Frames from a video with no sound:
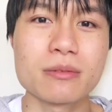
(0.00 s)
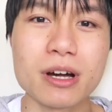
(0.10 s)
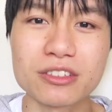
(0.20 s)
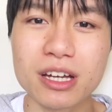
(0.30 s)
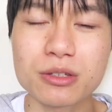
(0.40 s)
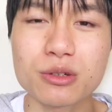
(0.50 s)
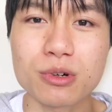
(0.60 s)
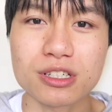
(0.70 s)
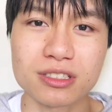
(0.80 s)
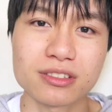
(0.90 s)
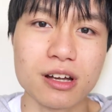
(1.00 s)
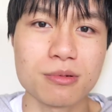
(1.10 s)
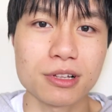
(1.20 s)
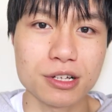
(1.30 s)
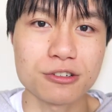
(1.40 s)
by the time you watch this, I'll
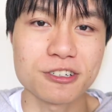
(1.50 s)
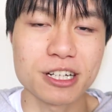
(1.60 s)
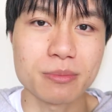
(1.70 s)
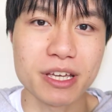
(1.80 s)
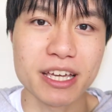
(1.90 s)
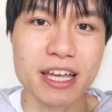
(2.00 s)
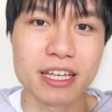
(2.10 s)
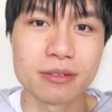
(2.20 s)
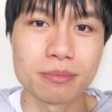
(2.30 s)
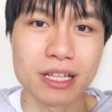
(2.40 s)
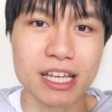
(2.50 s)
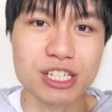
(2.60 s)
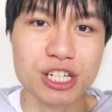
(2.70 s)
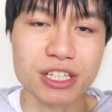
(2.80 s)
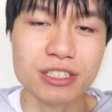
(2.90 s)
probably already be in
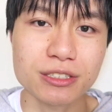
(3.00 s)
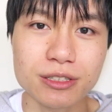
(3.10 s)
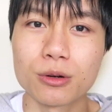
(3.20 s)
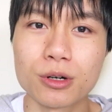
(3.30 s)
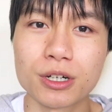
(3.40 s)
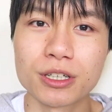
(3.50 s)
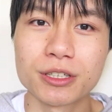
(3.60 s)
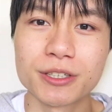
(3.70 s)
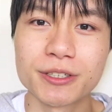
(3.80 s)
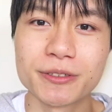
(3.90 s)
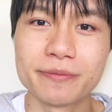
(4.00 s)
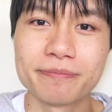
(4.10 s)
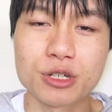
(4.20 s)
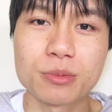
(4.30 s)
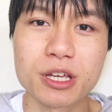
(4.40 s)
Malaysia, or
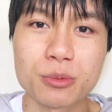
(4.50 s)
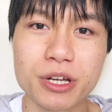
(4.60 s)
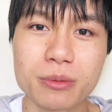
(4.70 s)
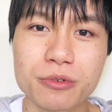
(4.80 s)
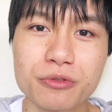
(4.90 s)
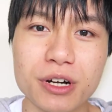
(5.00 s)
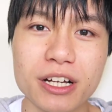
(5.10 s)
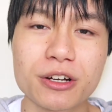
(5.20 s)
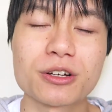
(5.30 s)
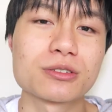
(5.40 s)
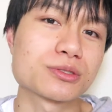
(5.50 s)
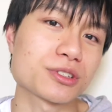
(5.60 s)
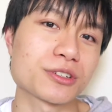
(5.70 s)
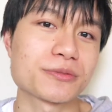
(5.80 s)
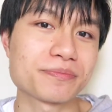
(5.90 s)
it'll be a week before I go,
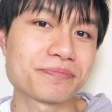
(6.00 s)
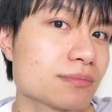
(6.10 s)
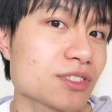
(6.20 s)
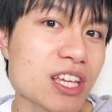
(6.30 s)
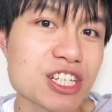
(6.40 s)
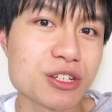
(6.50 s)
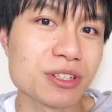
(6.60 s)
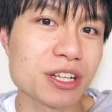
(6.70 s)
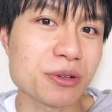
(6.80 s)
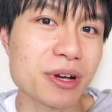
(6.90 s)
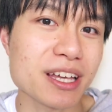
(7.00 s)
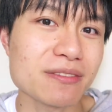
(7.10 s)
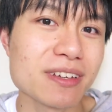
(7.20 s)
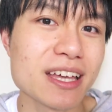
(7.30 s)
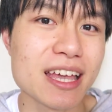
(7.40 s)
so stay tuned
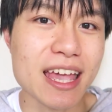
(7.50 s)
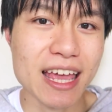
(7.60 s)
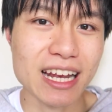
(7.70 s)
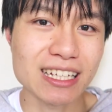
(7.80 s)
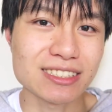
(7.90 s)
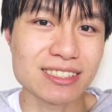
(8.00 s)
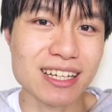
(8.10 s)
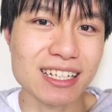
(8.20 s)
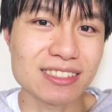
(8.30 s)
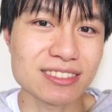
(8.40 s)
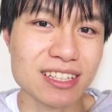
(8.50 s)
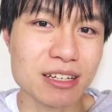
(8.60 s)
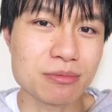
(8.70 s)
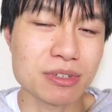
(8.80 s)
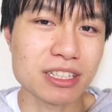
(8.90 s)
anyway. And I see you guys next
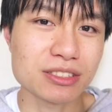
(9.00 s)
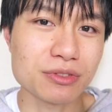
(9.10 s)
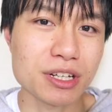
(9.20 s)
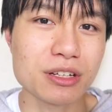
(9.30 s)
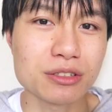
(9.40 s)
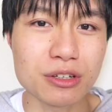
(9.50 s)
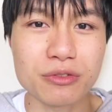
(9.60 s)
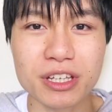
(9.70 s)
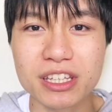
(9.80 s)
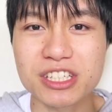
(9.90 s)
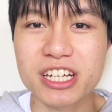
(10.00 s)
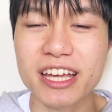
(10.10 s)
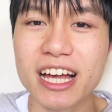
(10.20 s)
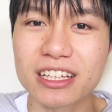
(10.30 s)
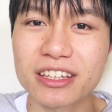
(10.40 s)
time in my next video. Don't forget to
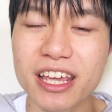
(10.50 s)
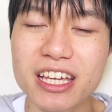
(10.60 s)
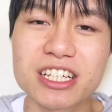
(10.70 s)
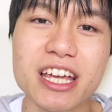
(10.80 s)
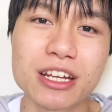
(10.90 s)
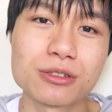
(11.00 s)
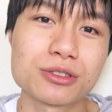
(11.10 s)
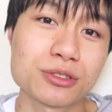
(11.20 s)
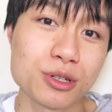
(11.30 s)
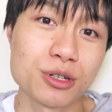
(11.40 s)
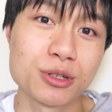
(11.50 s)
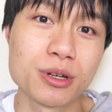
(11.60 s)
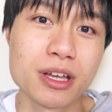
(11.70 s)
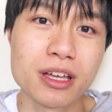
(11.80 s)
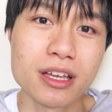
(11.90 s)
check out Yesh and also